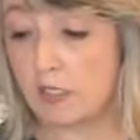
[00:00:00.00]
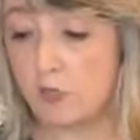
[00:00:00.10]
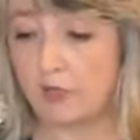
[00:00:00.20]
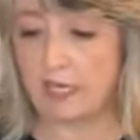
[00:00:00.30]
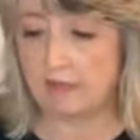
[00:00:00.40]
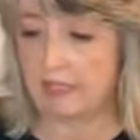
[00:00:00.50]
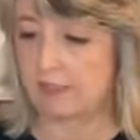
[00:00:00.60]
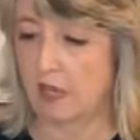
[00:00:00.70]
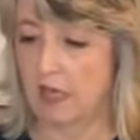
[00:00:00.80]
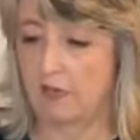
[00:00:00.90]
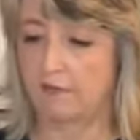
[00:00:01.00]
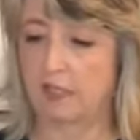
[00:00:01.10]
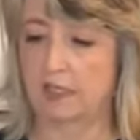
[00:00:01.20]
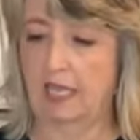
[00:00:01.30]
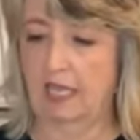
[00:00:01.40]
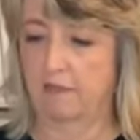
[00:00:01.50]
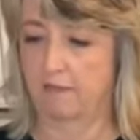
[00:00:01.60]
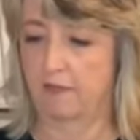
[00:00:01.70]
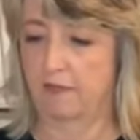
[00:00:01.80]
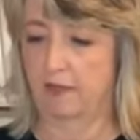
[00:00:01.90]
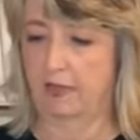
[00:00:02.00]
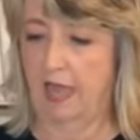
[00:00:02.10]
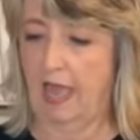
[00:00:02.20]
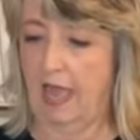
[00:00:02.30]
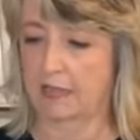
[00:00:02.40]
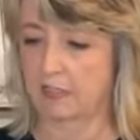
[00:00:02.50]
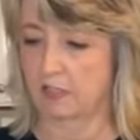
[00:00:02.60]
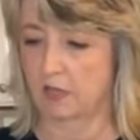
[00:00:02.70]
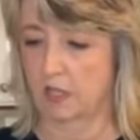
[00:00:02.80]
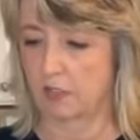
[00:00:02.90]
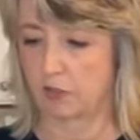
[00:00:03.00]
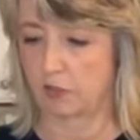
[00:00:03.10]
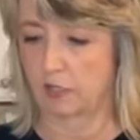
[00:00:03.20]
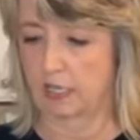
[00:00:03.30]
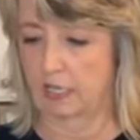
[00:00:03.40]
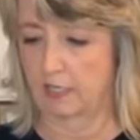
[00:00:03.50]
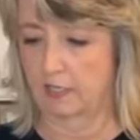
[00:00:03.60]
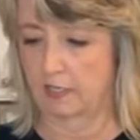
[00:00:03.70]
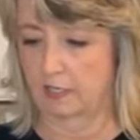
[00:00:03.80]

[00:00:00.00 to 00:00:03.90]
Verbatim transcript: When you get this kind of a leaf at Dollar Tree,